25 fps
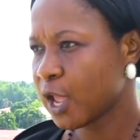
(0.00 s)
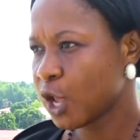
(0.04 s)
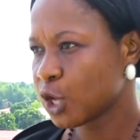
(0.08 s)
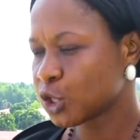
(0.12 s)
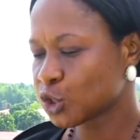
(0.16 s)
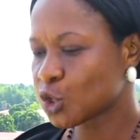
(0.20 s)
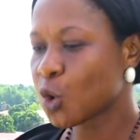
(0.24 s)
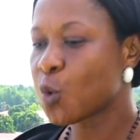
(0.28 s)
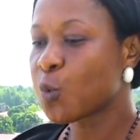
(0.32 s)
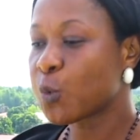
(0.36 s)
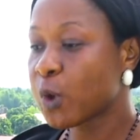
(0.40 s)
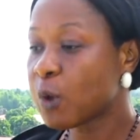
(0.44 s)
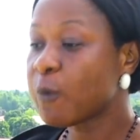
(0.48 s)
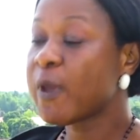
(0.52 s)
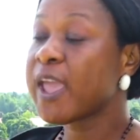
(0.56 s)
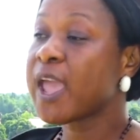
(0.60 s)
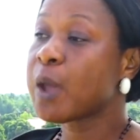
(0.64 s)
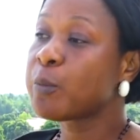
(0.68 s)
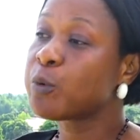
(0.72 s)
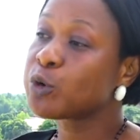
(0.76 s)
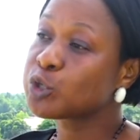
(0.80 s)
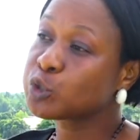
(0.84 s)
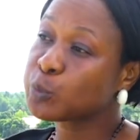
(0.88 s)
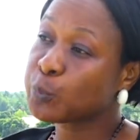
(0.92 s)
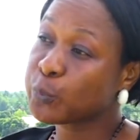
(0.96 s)
So we were
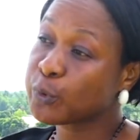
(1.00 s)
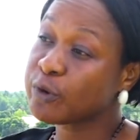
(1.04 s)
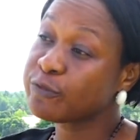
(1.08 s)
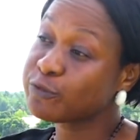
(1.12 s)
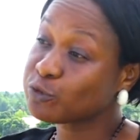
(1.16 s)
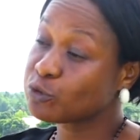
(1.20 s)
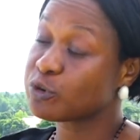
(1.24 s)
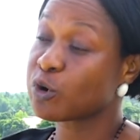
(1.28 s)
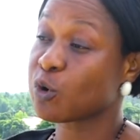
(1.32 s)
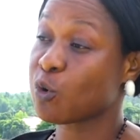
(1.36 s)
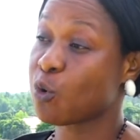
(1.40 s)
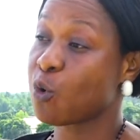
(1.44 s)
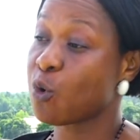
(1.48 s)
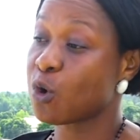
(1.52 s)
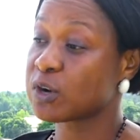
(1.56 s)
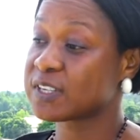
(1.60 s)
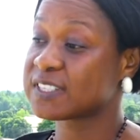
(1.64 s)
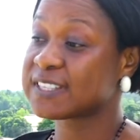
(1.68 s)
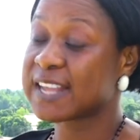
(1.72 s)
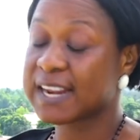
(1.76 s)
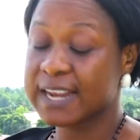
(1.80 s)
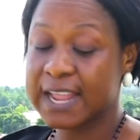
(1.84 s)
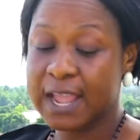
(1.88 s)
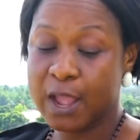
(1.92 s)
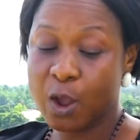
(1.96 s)
able to prove to the courts
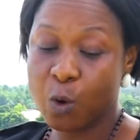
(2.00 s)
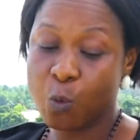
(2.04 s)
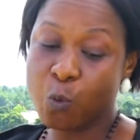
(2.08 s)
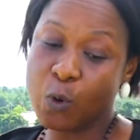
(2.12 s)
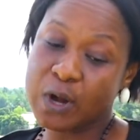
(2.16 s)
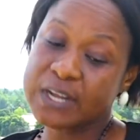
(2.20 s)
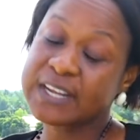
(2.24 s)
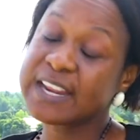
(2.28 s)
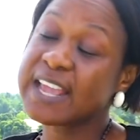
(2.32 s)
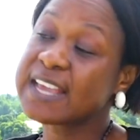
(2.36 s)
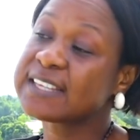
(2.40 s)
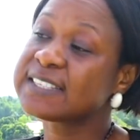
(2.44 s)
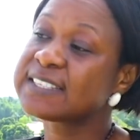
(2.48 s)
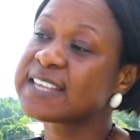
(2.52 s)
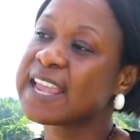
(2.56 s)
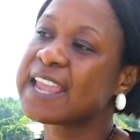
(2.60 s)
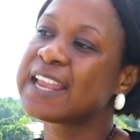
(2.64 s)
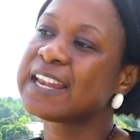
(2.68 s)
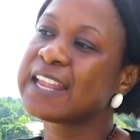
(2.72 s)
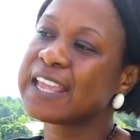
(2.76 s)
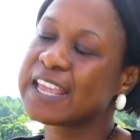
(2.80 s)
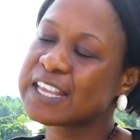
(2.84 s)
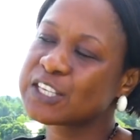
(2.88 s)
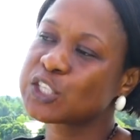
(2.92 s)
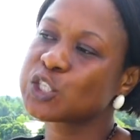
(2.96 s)
that what they're
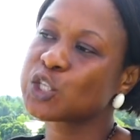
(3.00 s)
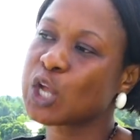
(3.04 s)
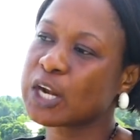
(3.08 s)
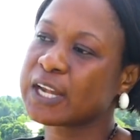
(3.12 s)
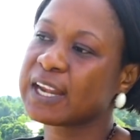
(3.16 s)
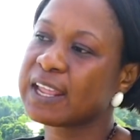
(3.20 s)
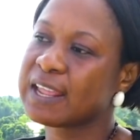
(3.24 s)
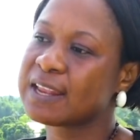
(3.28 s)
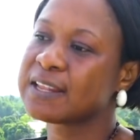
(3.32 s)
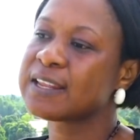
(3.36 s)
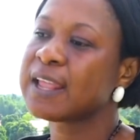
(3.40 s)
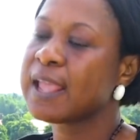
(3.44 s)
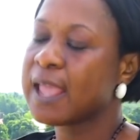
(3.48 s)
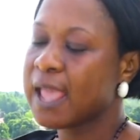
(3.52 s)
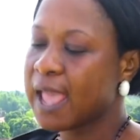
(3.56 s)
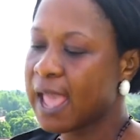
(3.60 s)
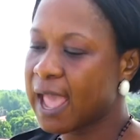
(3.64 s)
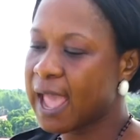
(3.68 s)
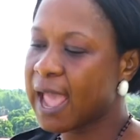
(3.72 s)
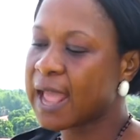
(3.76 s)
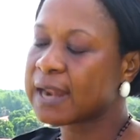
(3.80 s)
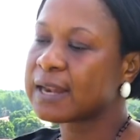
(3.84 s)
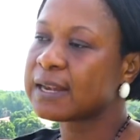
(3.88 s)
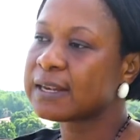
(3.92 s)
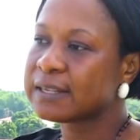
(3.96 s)
saying is not it,
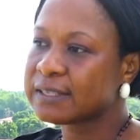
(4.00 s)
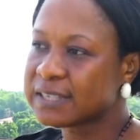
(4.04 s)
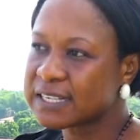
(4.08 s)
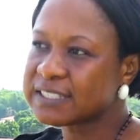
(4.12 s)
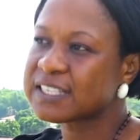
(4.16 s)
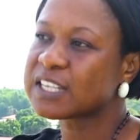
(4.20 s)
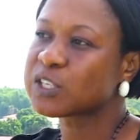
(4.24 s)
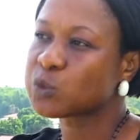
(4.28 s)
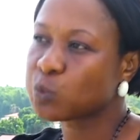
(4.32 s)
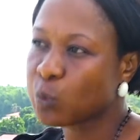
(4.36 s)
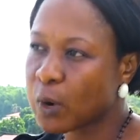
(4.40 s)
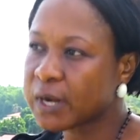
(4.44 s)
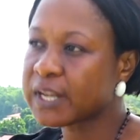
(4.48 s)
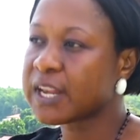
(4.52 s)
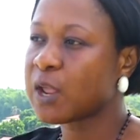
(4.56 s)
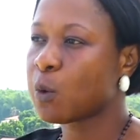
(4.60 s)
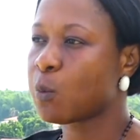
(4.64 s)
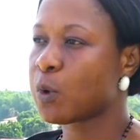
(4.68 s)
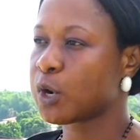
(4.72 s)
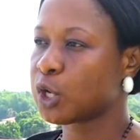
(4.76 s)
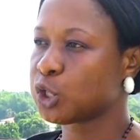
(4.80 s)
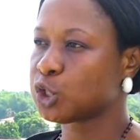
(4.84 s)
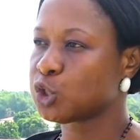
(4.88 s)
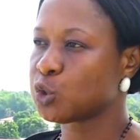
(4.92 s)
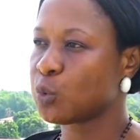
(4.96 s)
and this is what they
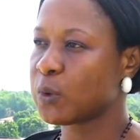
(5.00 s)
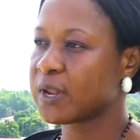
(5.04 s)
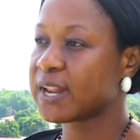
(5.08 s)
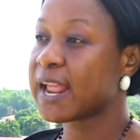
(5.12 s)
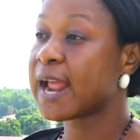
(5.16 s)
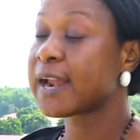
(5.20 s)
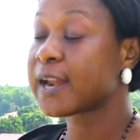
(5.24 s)
want to do it.